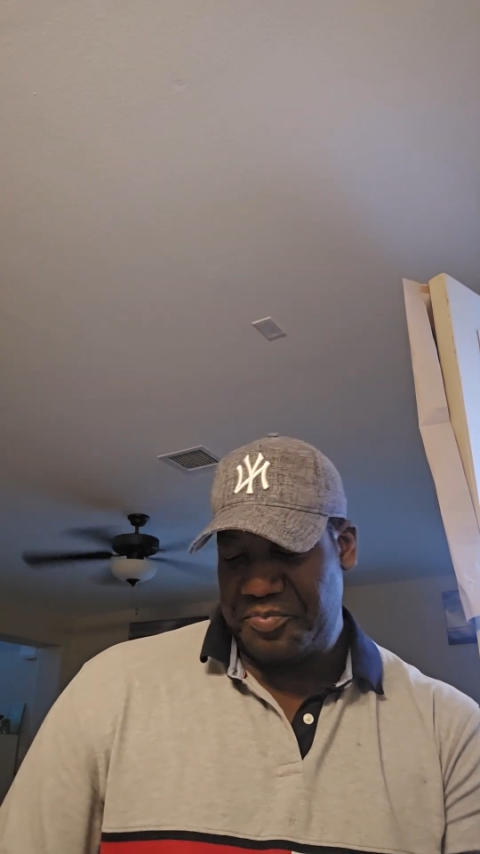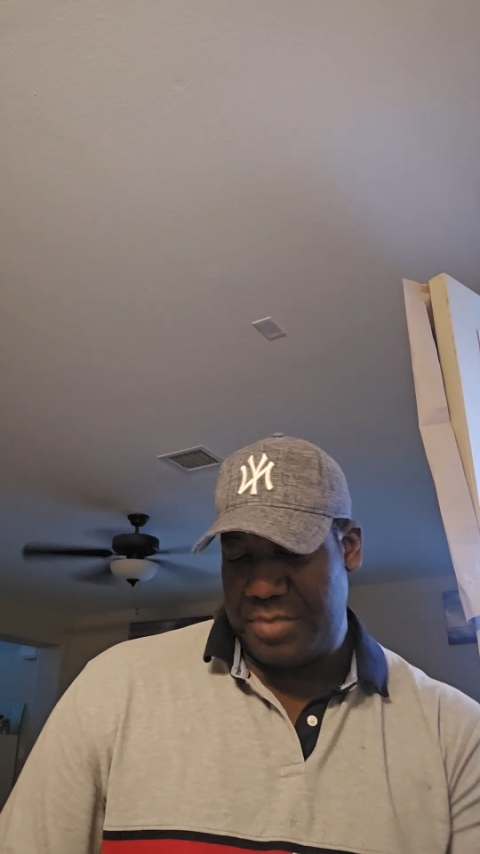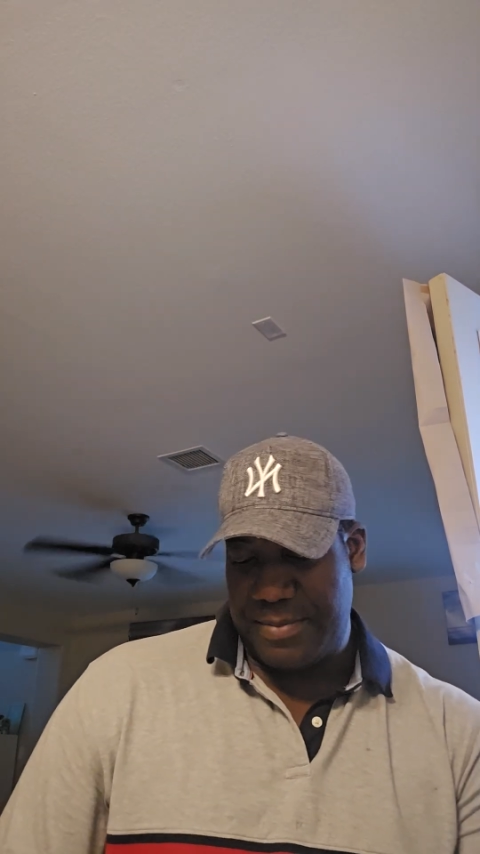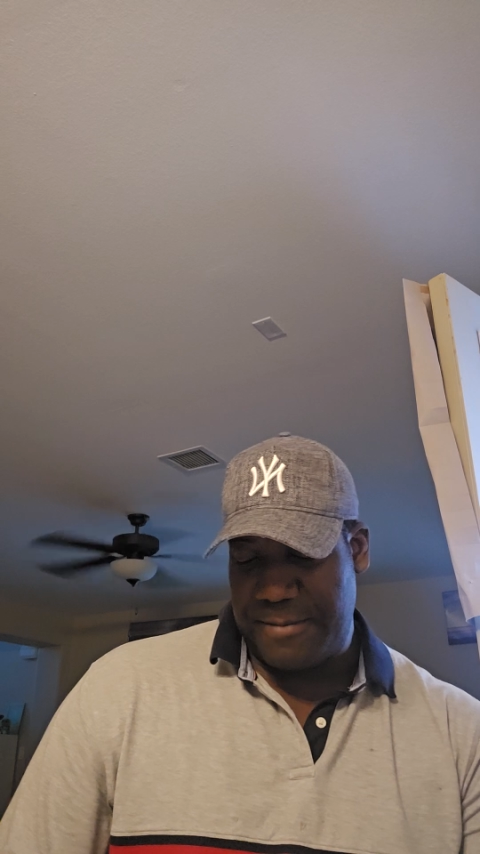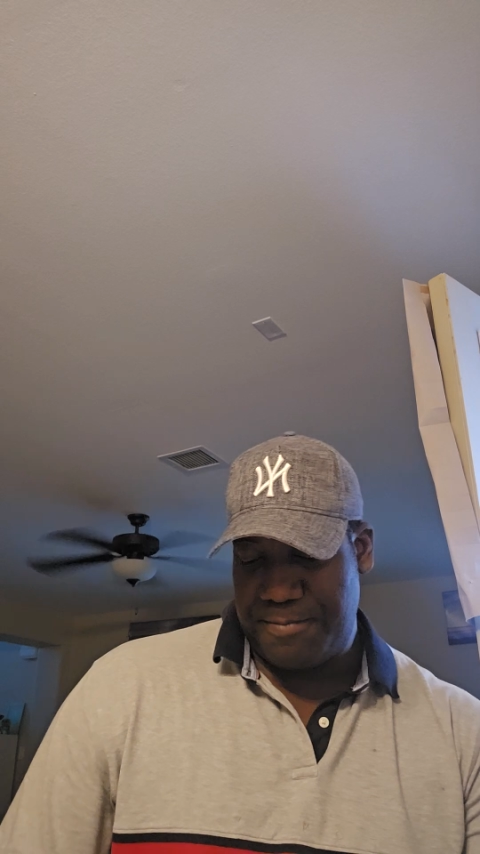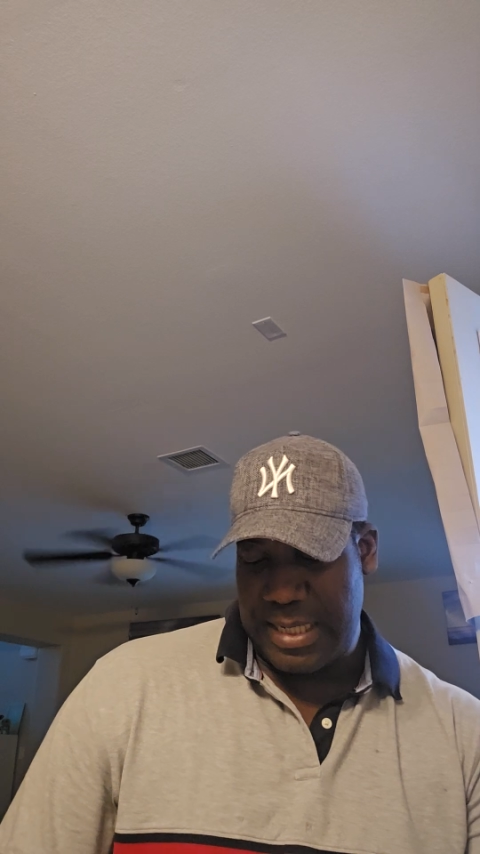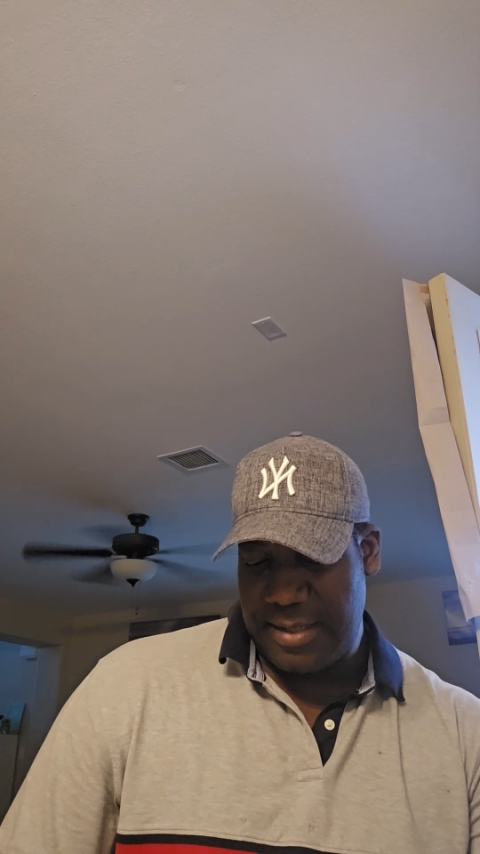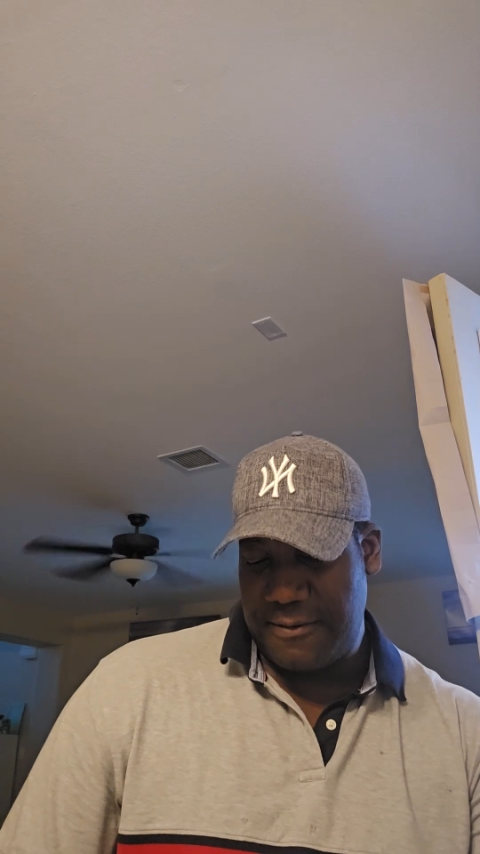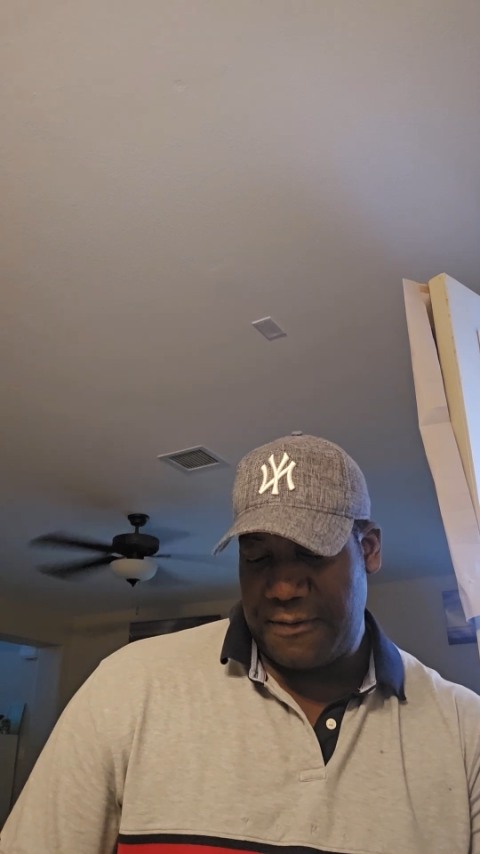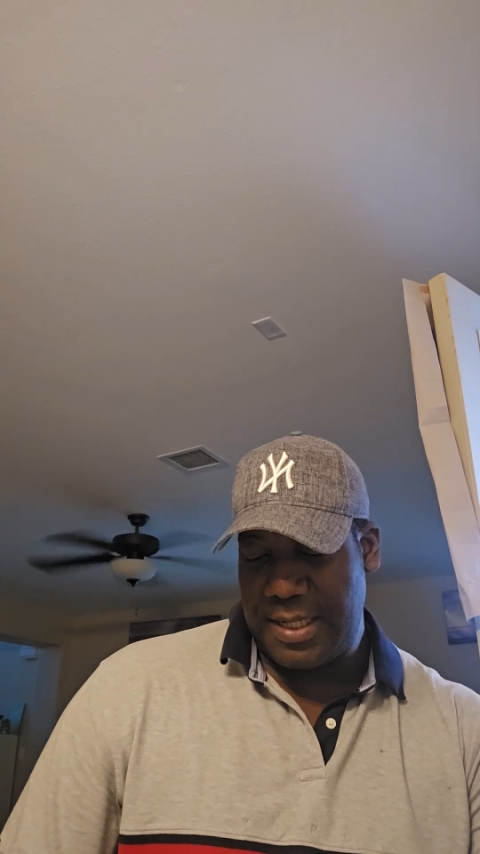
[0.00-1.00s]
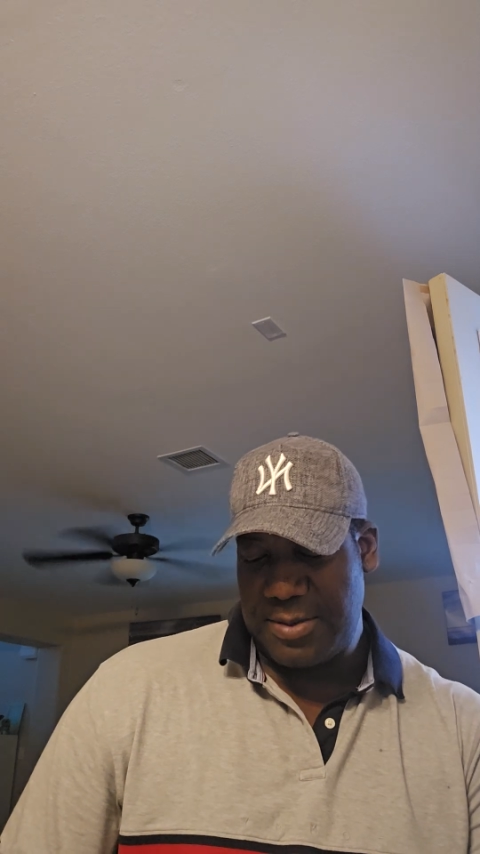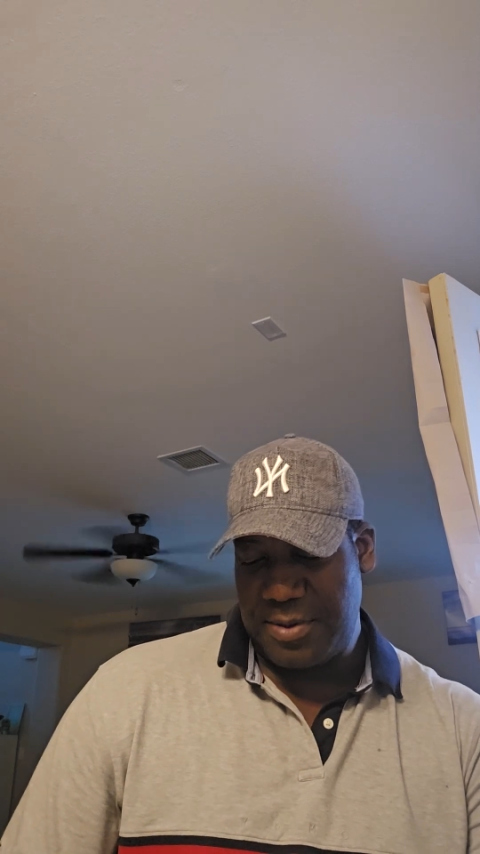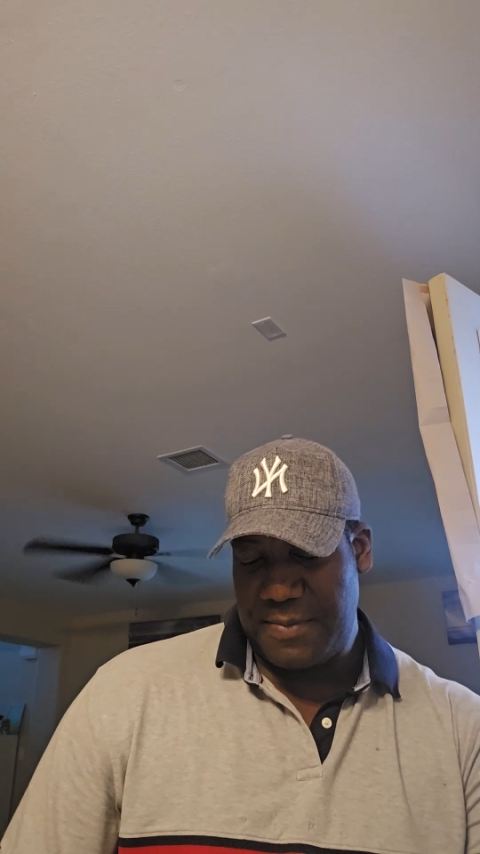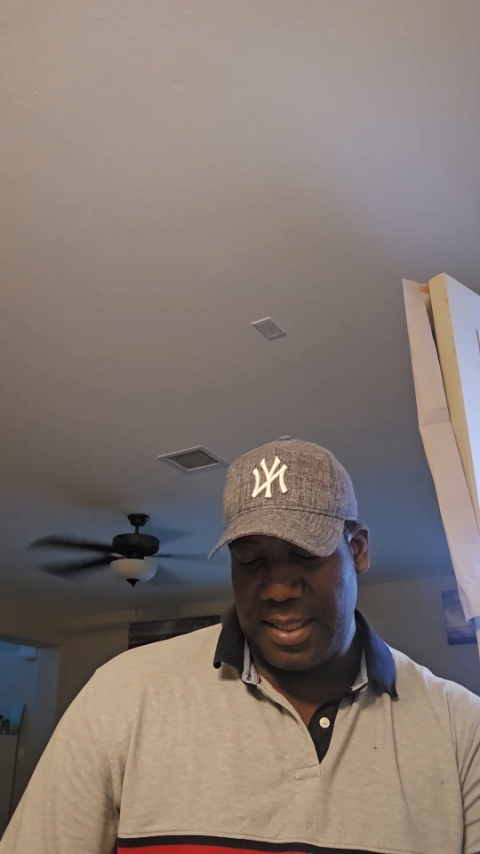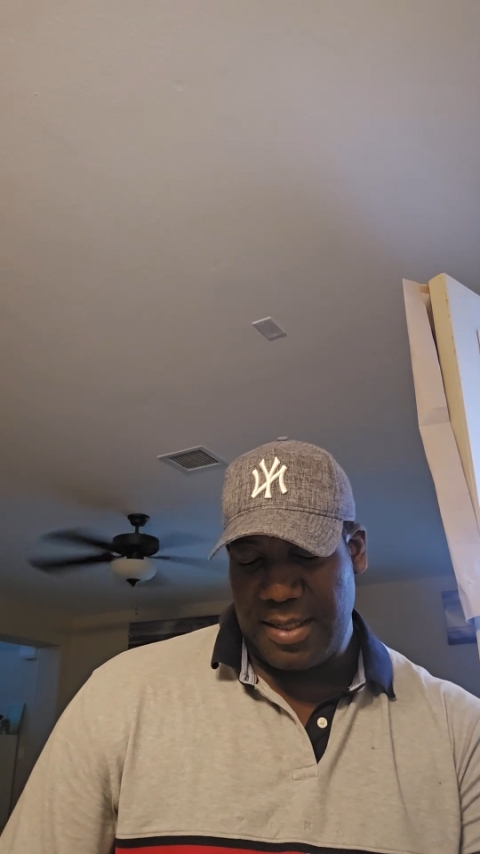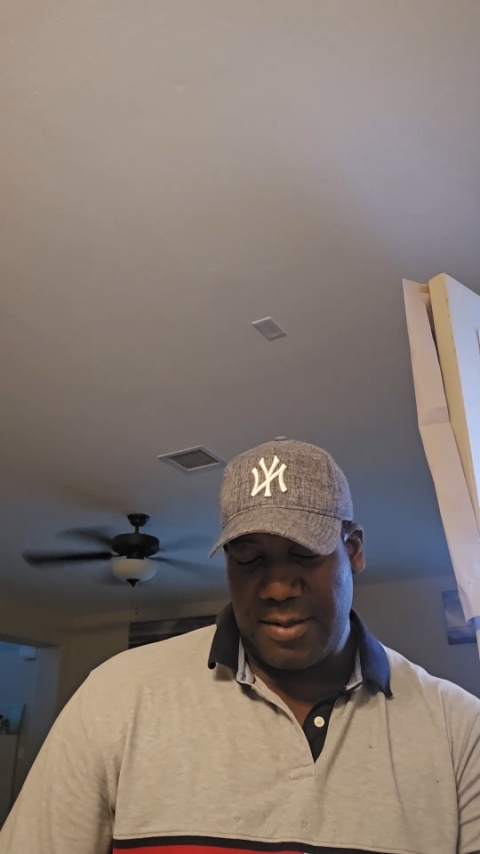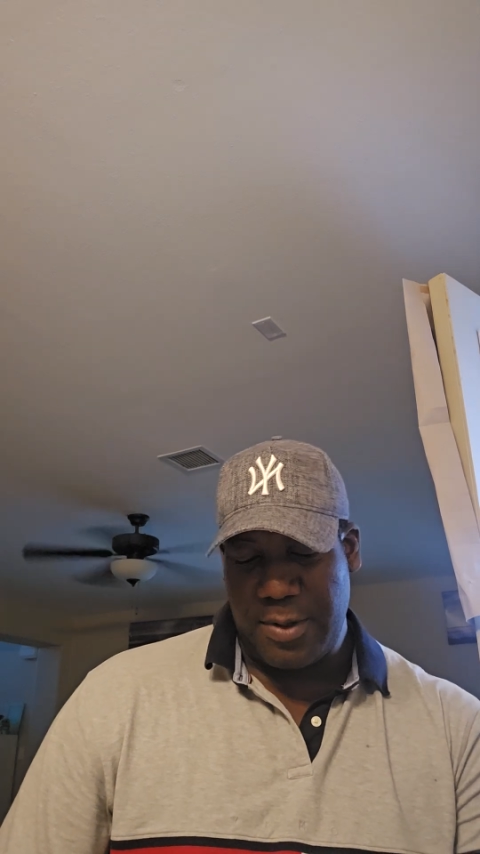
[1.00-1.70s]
maybe planning phase will be there,